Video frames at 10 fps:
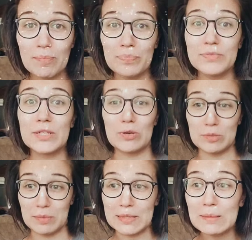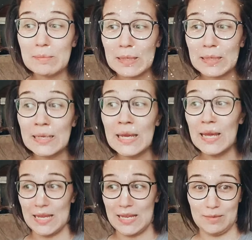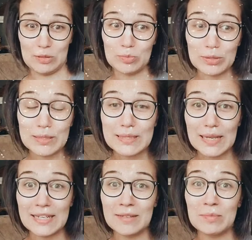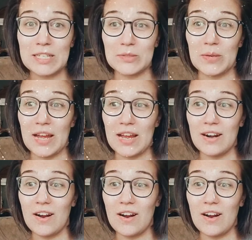to go spend some money, and I'm super excited because we got